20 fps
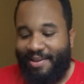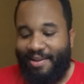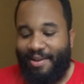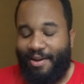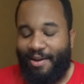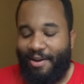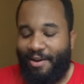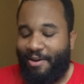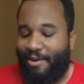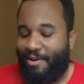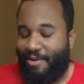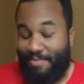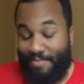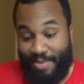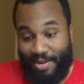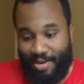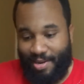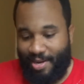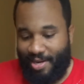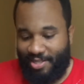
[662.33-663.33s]
oh
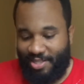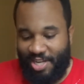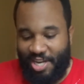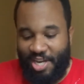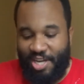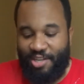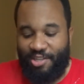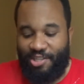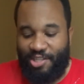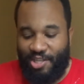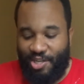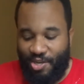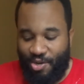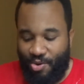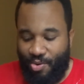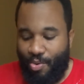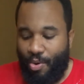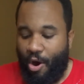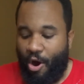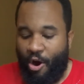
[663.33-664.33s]
my gosh,
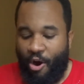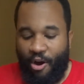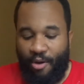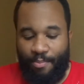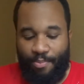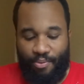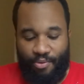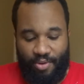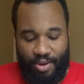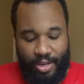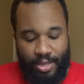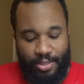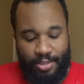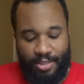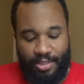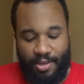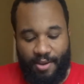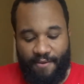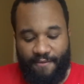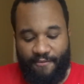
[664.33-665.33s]
2 art
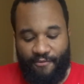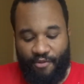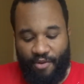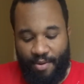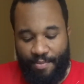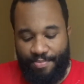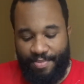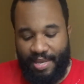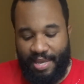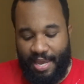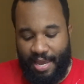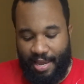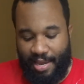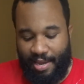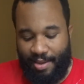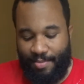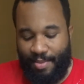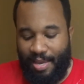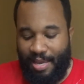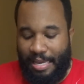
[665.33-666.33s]
prints from the
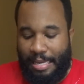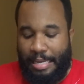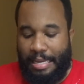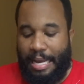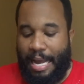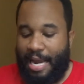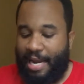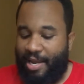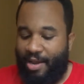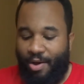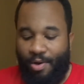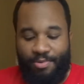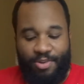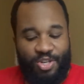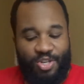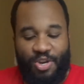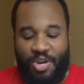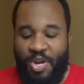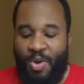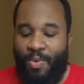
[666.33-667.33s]
game. I can only
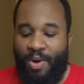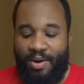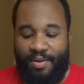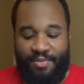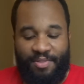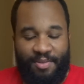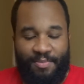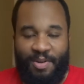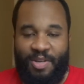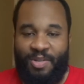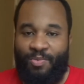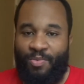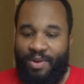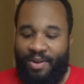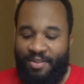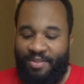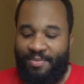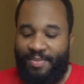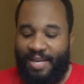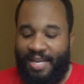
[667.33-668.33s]
show you one of them because one
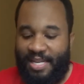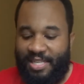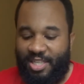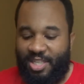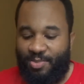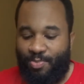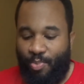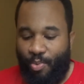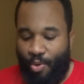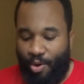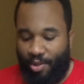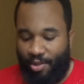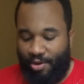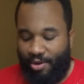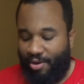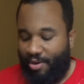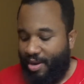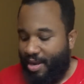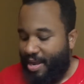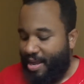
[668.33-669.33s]
of them is a
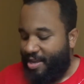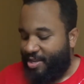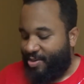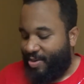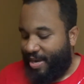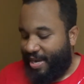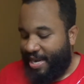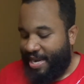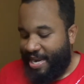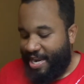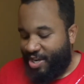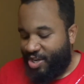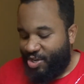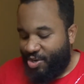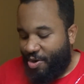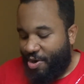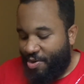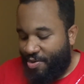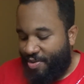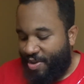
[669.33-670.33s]
spoiler. So I can't
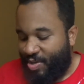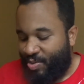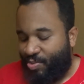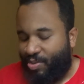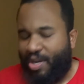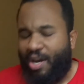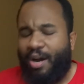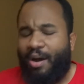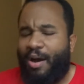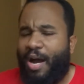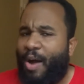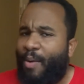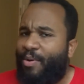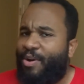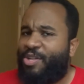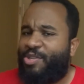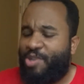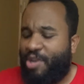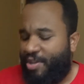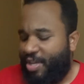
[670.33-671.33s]
show you this one. Oh, I
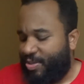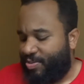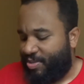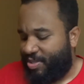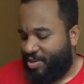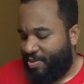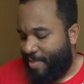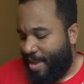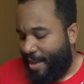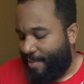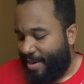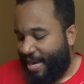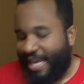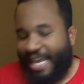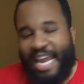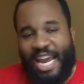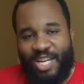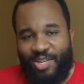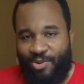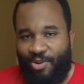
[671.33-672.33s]
want to show you this one so bad, but I
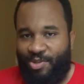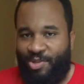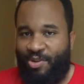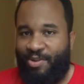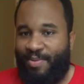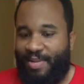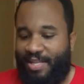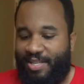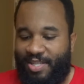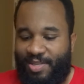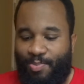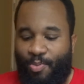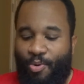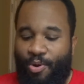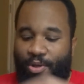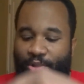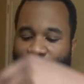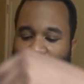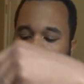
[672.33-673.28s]
can't show it to you because it's a spoiler.